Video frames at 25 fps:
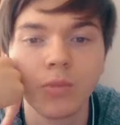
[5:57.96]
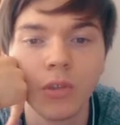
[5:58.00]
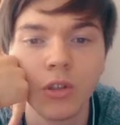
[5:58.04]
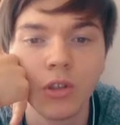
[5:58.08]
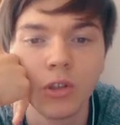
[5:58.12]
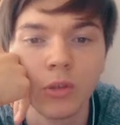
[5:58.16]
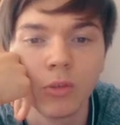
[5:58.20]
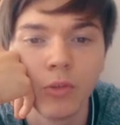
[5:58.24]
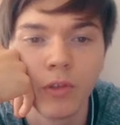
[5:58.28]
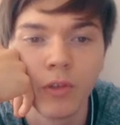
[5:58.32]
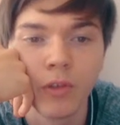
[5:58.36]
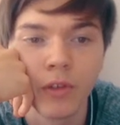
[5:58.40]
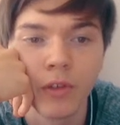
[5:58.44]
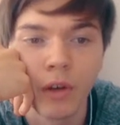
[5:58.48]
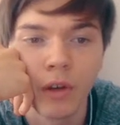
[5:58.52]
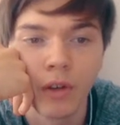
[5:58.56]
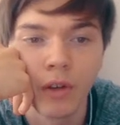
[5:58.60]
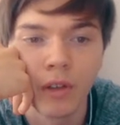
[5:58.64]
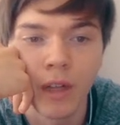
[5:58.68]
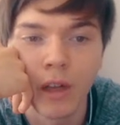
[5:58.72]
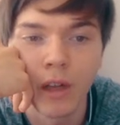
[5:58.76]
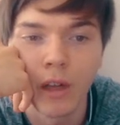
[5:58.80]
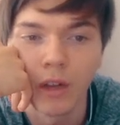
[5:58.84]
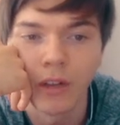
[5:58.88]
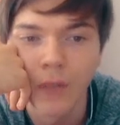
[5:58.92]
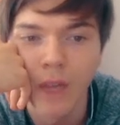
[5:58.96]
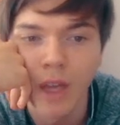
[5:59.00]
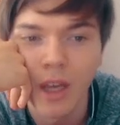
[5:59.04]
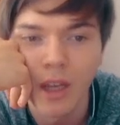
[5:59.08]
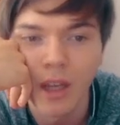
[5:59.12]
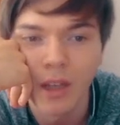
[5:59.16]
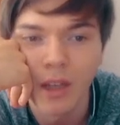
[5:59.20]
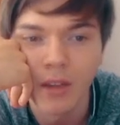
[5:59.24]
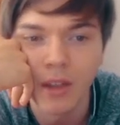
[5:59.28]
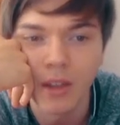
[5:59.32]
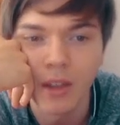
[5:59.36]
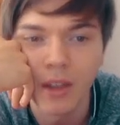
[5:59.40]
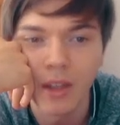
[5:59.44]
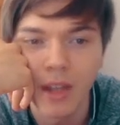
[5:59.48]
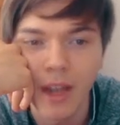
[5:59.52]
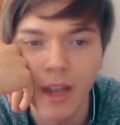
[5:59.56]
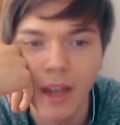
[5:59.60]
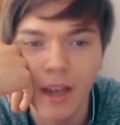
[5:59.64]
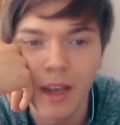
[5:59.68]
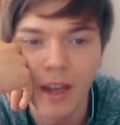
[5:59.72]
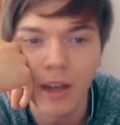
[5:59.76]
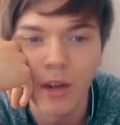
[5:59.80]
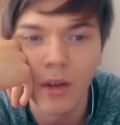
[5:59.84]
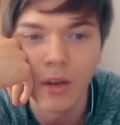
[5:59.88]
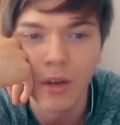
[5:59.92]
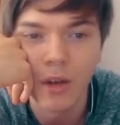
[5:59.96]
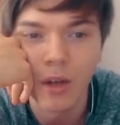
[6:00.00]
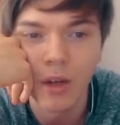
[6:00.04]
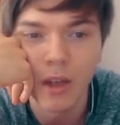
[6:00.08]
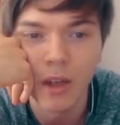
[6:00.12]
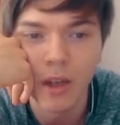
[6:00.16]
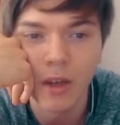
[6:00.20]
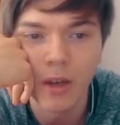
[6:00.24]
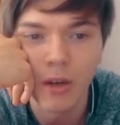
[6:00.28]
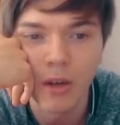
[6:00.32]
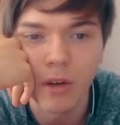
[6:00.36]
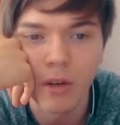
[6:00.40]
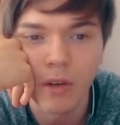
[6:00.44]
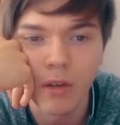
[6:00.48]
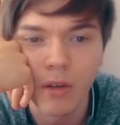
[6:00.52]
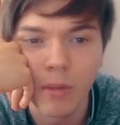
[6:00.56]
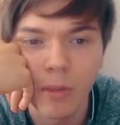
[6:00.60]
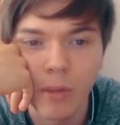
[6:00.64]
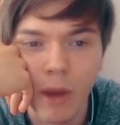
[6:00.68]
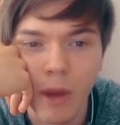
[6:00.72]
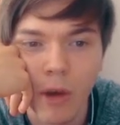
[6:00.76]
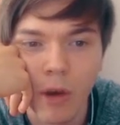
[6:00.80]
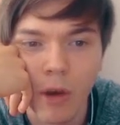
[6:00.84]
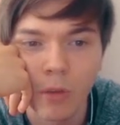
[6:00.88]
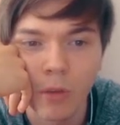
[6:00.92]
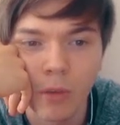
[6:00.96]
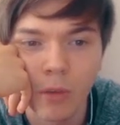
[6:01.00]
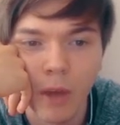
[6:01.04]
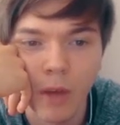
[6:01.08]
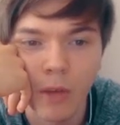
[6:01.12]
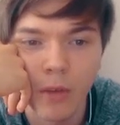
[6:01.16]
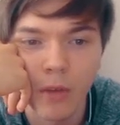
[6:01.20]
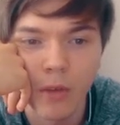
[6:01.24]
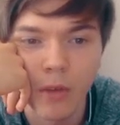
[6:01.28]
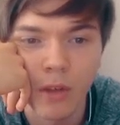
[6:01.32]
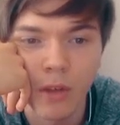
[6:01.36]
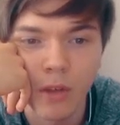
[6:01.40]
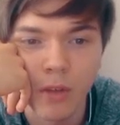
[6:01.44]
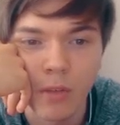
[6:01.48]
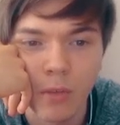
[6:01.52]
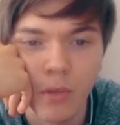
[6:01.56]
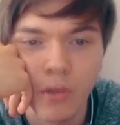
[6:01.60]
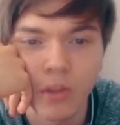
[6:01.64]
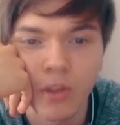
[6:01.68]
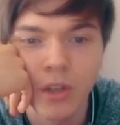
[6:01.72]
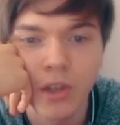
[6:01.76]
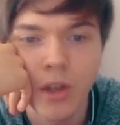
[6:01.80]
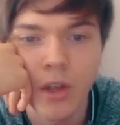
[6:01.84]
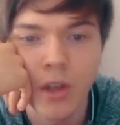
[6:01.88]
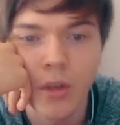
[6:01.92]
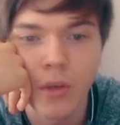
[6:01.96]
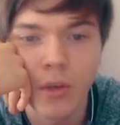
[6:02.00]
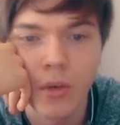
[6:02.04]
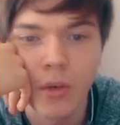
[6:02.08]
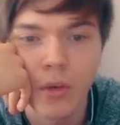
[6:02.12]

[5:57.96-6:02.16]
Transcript: me to move around a lot. Not like locally or even my home country, mostly through